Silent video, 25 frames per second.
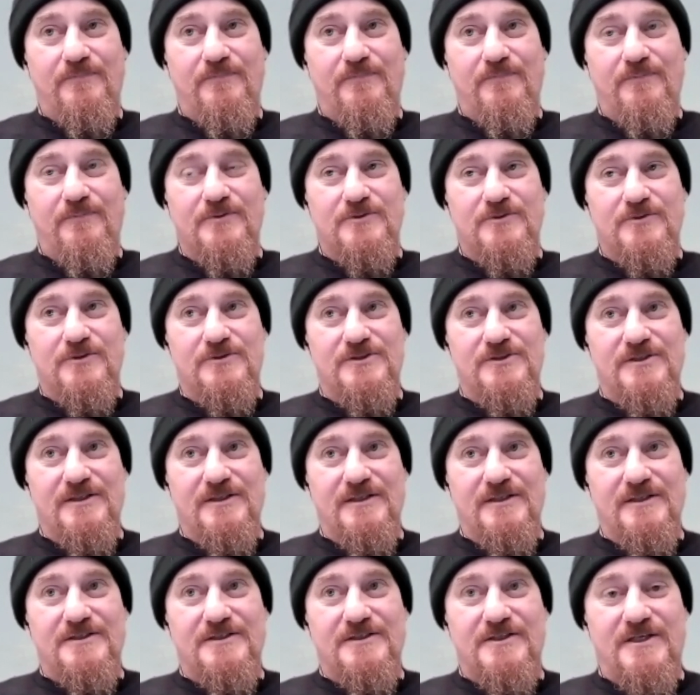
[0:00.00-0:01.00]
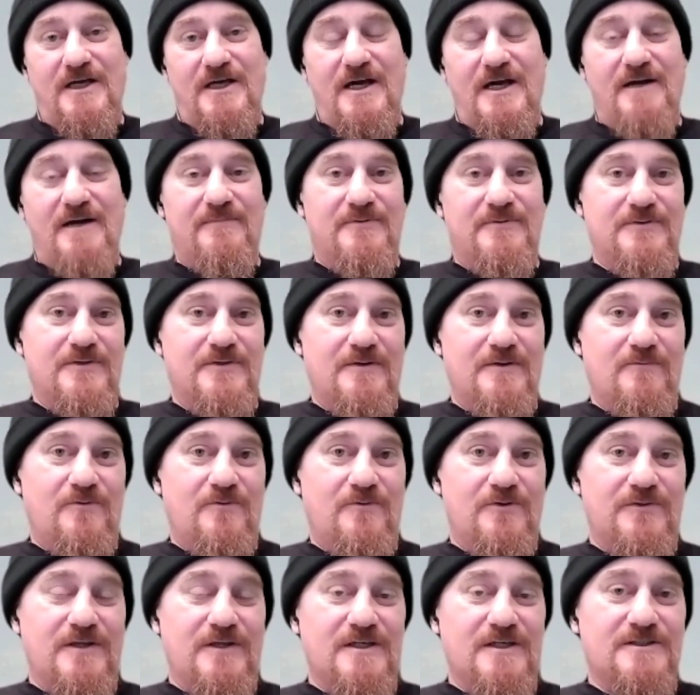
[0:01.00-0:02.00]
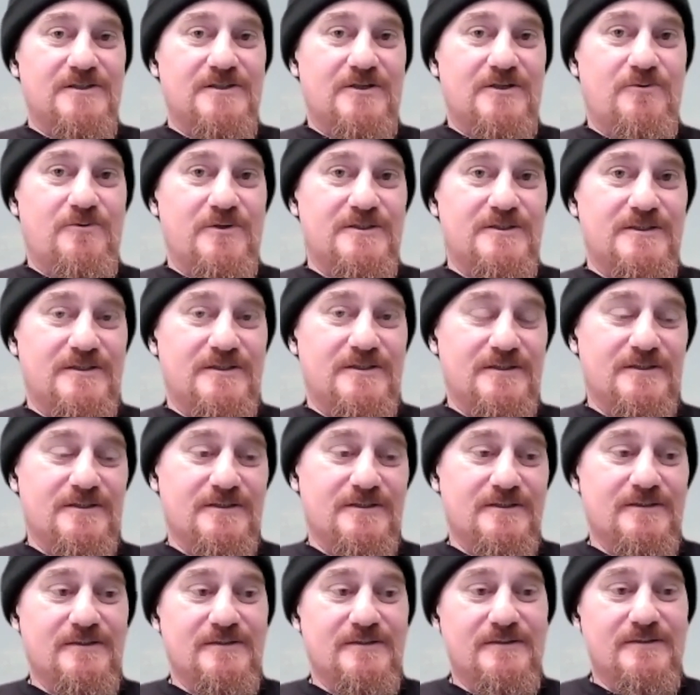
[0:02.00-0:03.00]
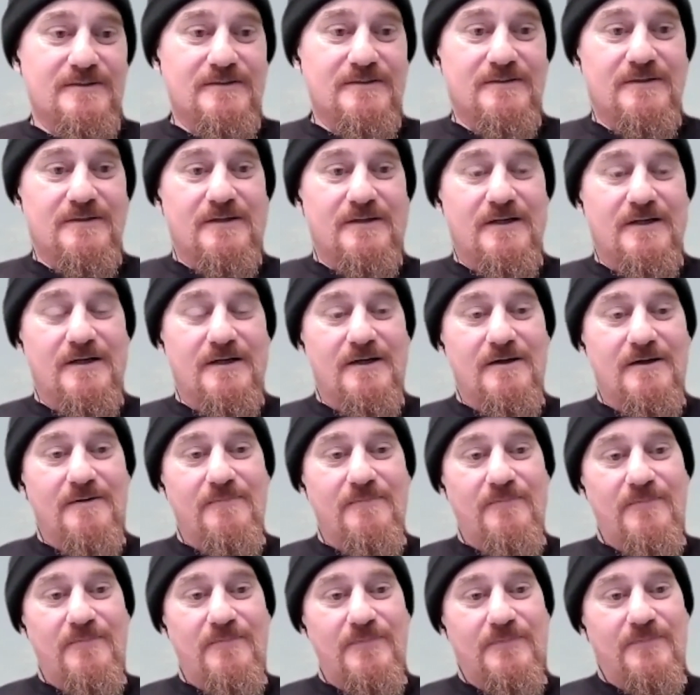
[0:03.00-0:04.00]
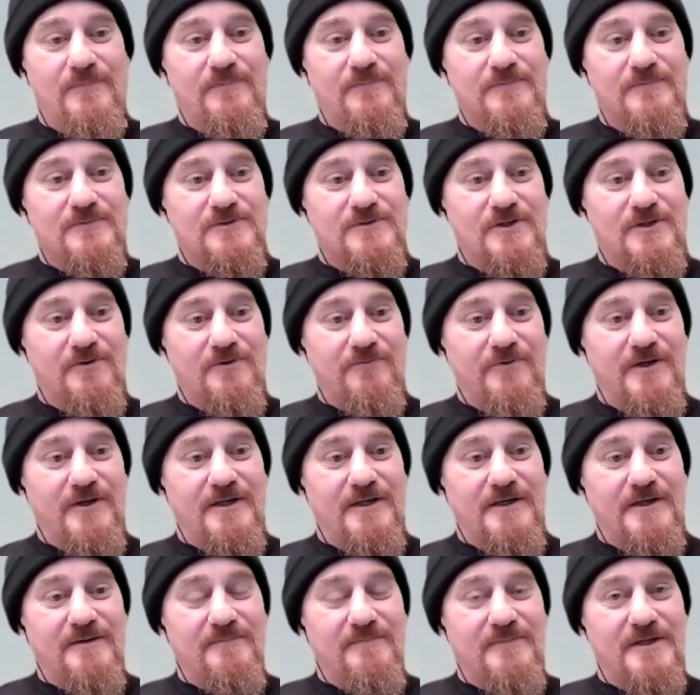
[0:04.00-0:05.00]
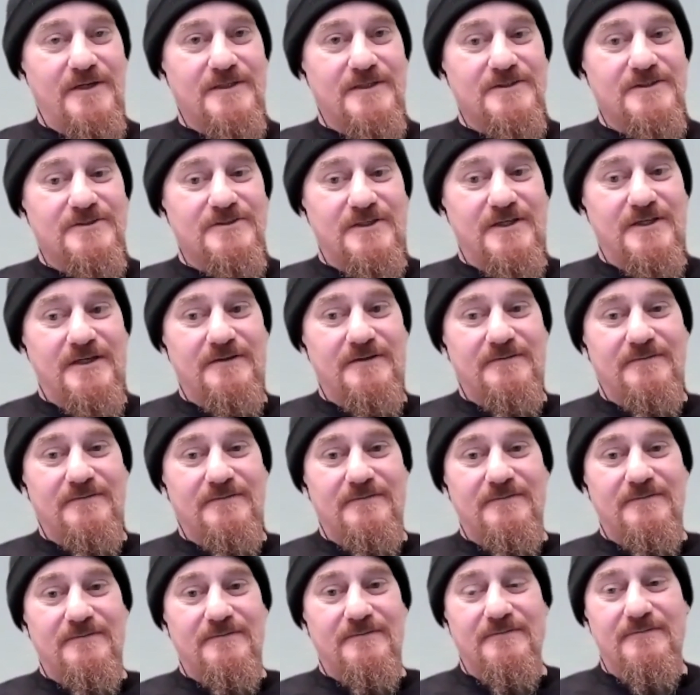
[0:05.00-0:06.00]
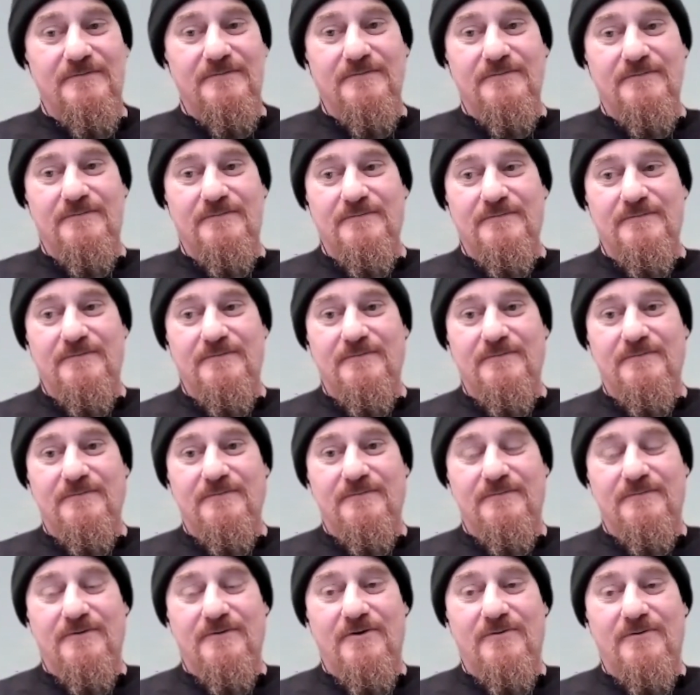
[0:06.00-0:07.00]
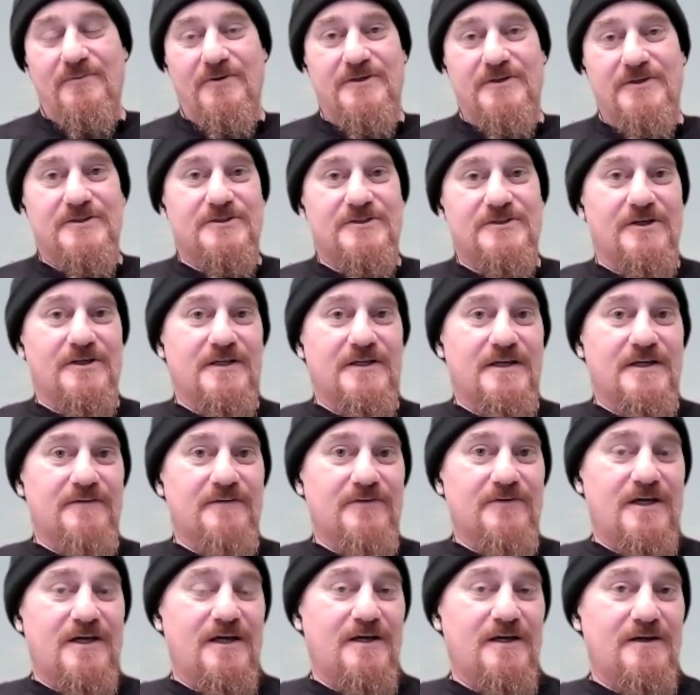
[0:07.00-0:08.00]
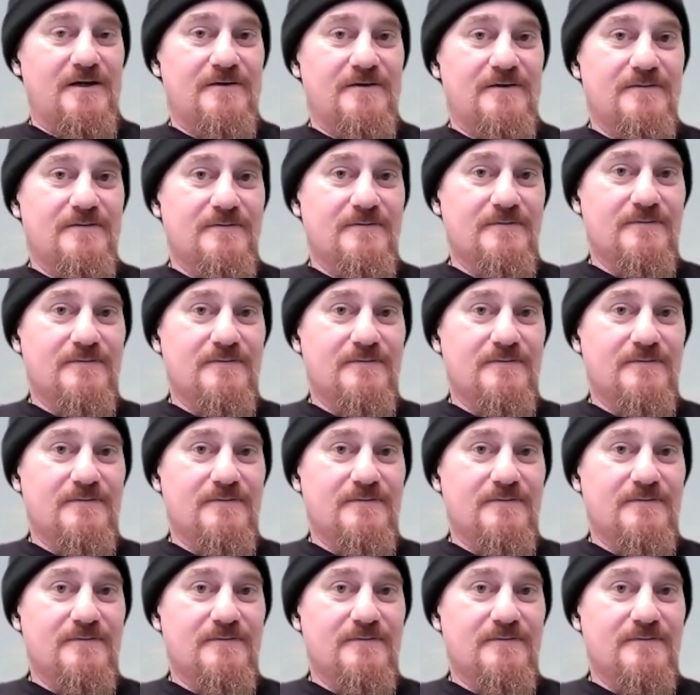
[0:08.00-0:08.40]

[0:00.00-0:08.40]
producing less carbon than what they sequester. So really it means that nobody's going to have a car.